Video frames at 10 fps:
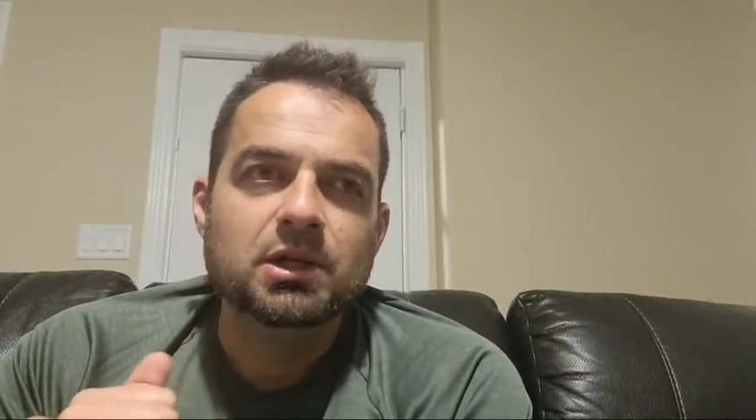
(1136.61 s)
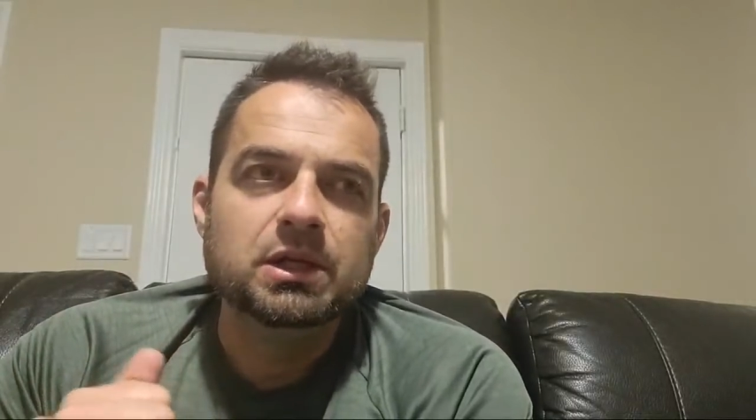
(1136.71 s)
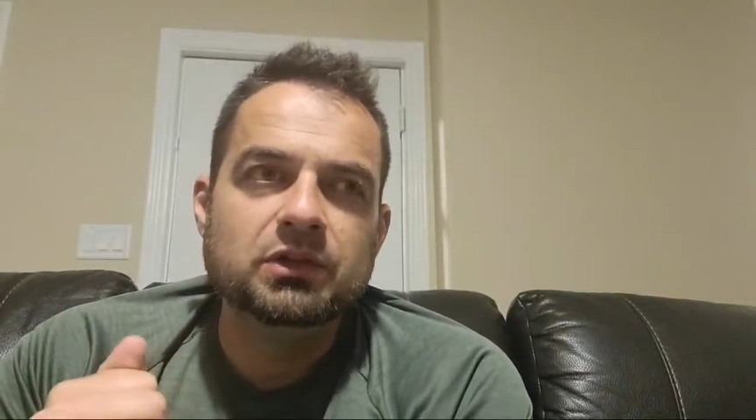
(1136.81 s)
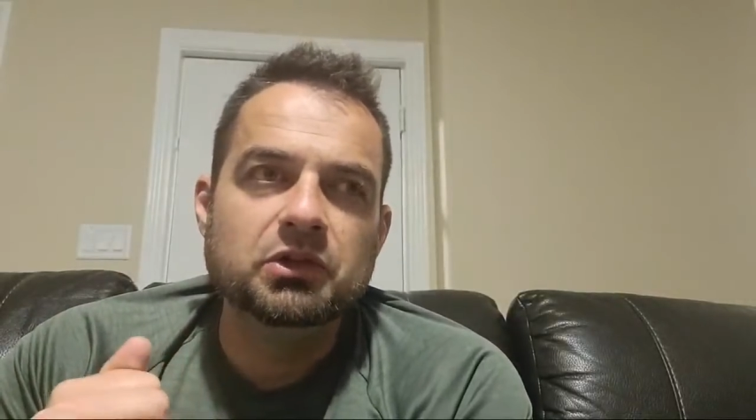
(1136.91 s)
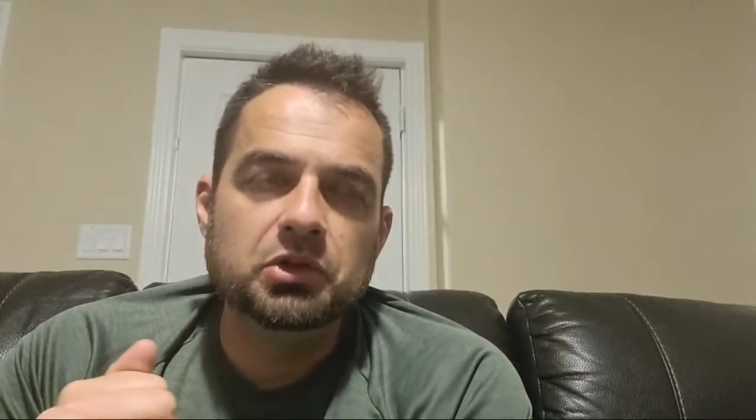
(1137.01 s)

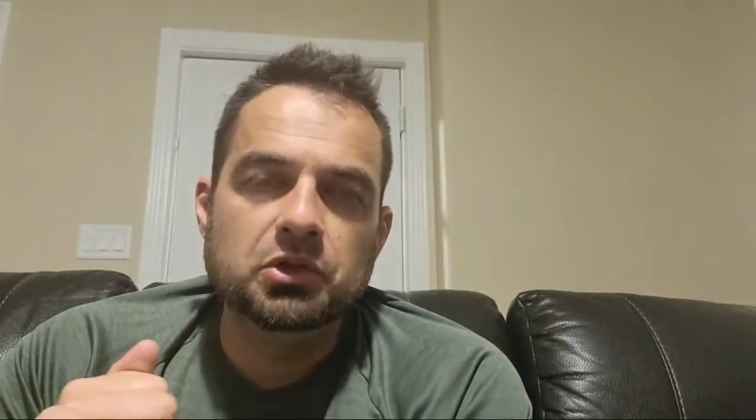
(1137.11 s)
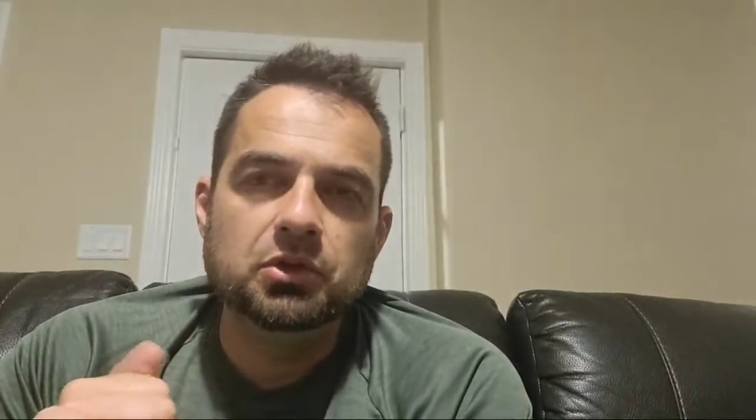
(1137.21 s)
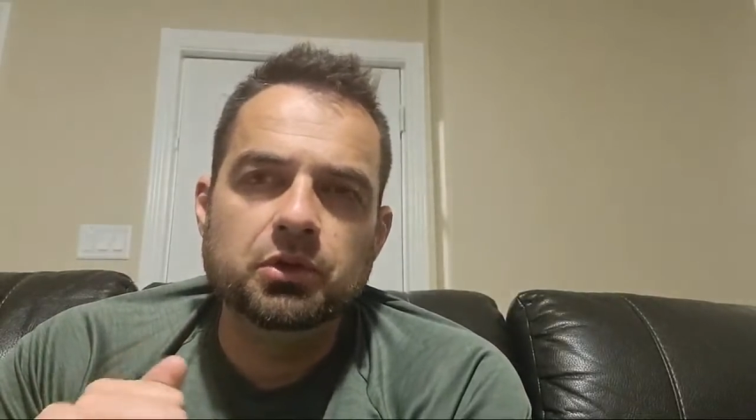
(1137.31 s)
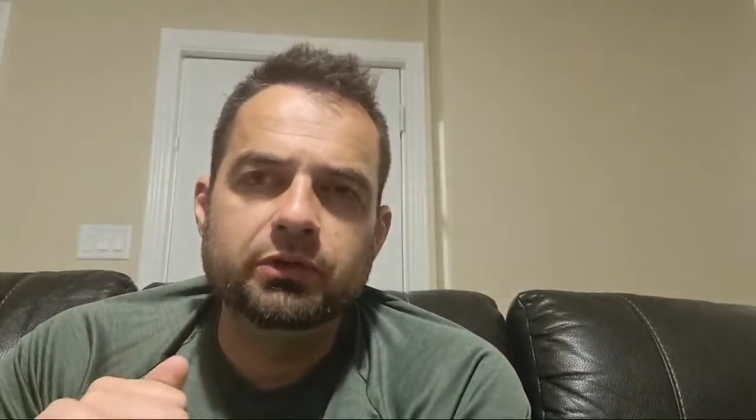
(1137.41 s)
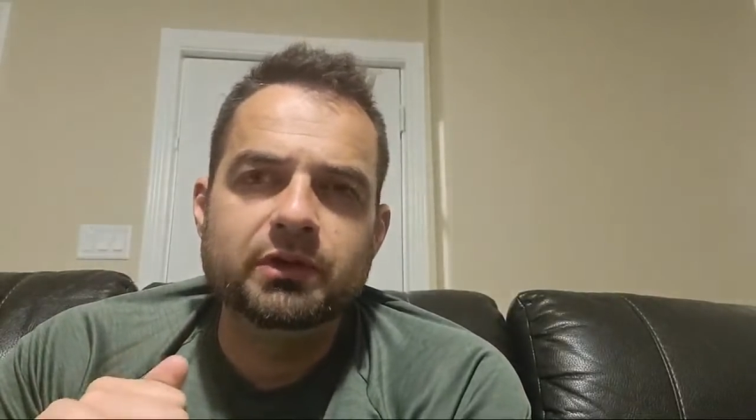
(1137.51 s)
to
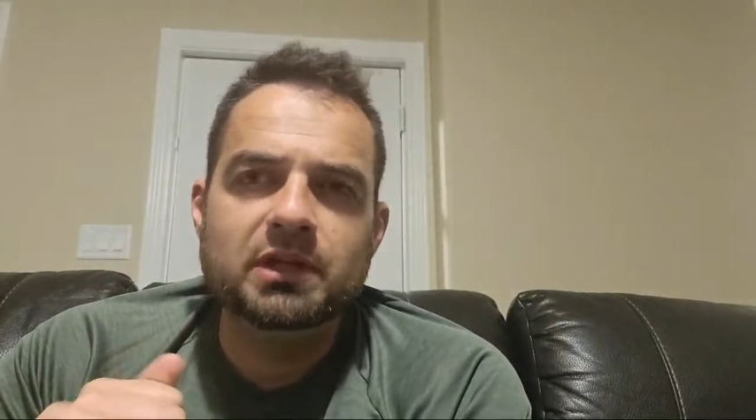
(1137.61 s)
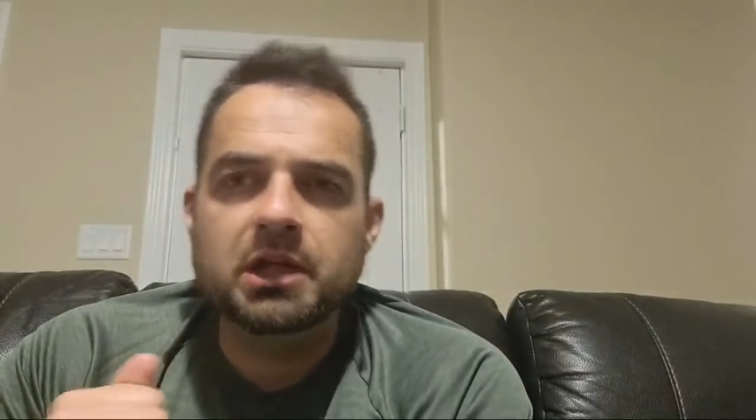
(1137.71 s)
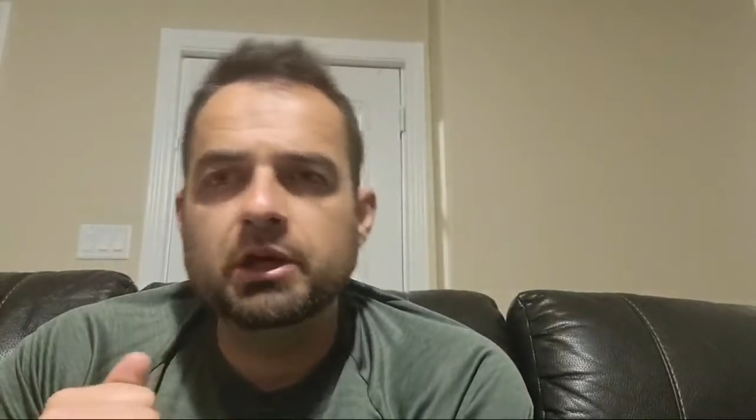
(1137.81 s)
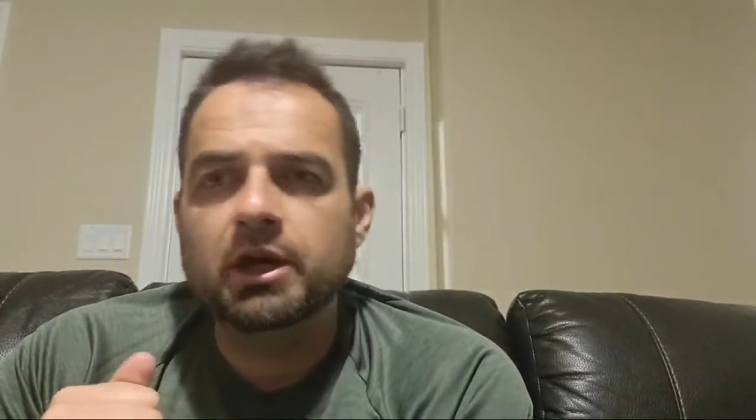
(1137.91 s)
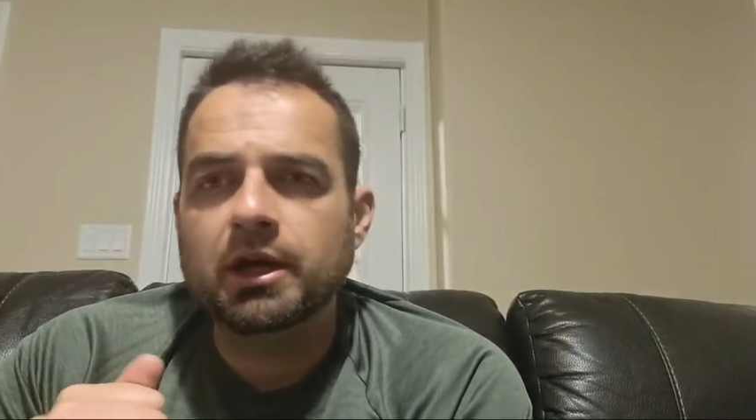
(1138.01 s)
use the
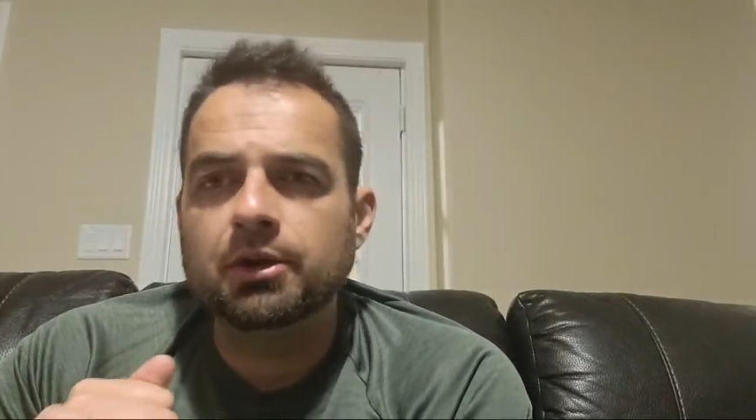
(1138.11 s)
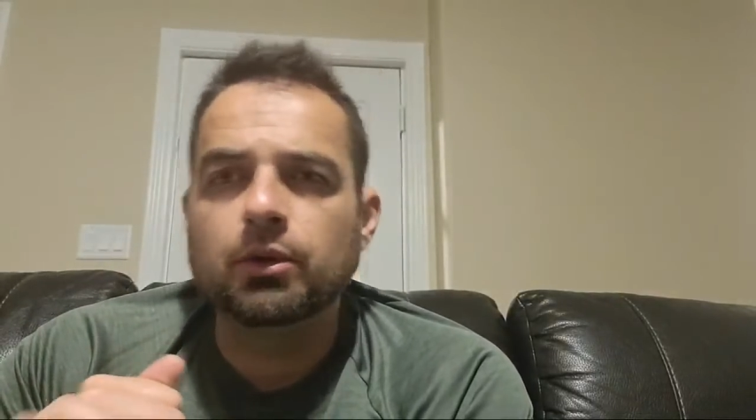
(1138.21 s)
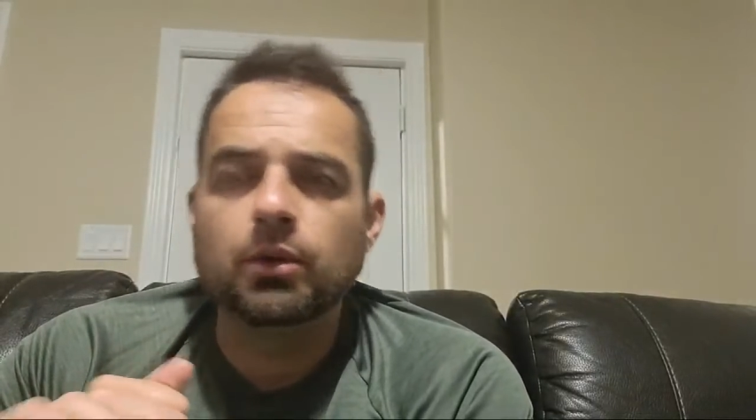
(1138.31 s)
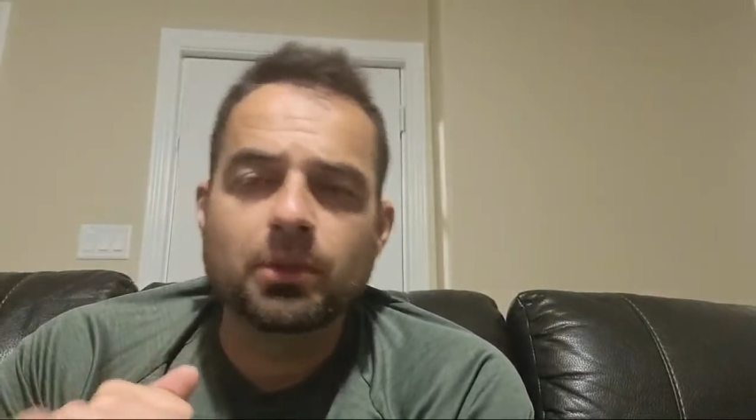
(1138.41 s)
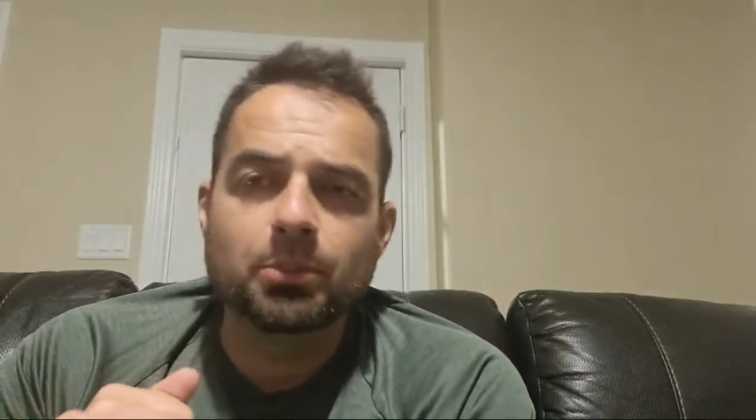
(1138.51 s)
e-collar
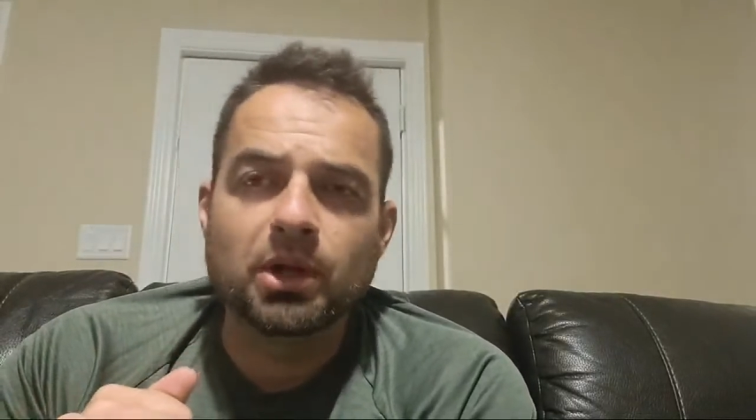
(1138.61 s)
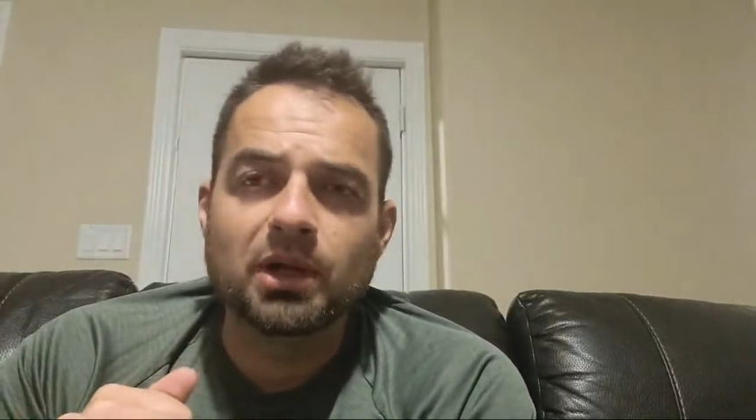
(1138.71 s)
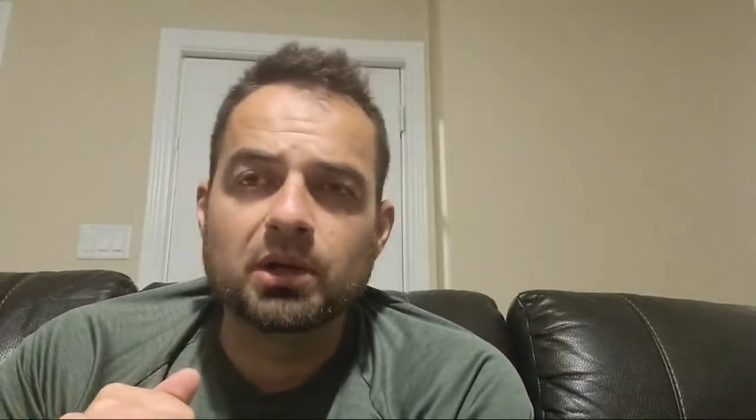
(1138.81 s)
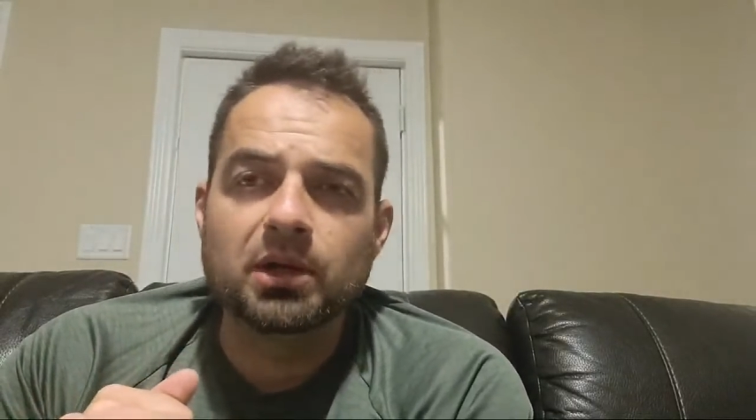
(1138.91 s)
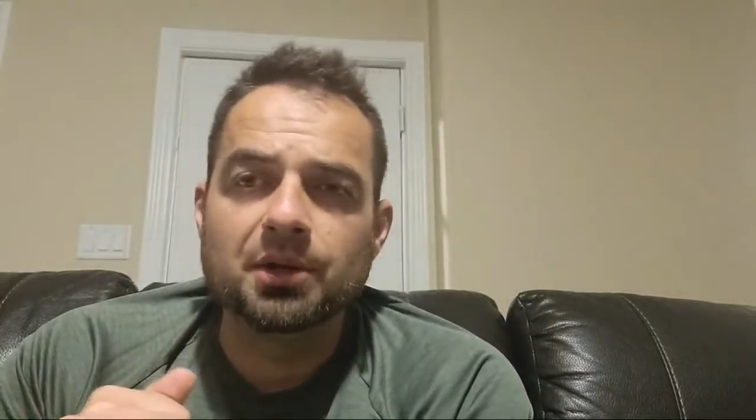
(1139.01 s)
or the prong
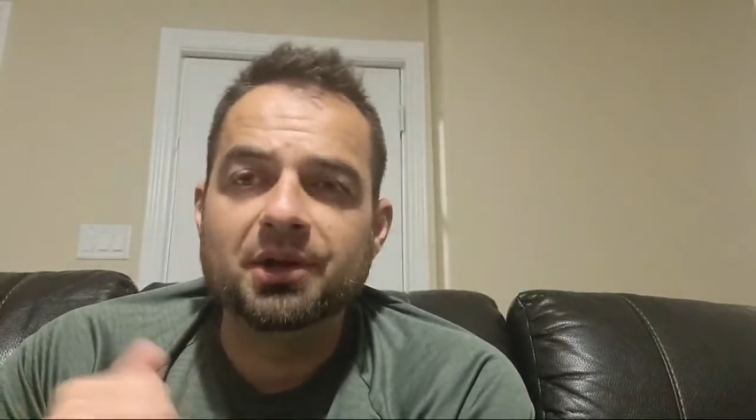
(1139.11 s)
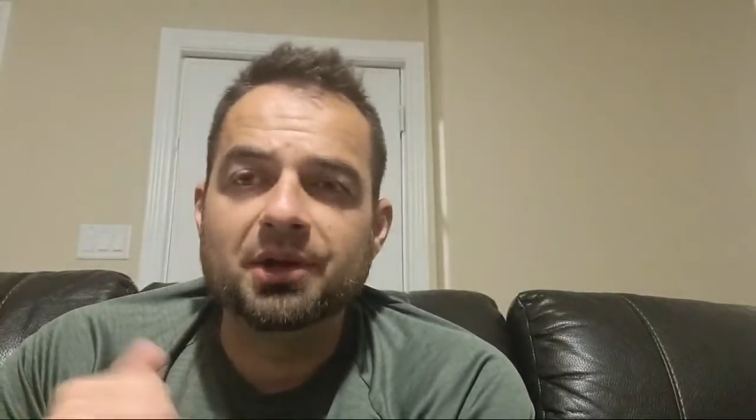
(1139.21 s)
collar.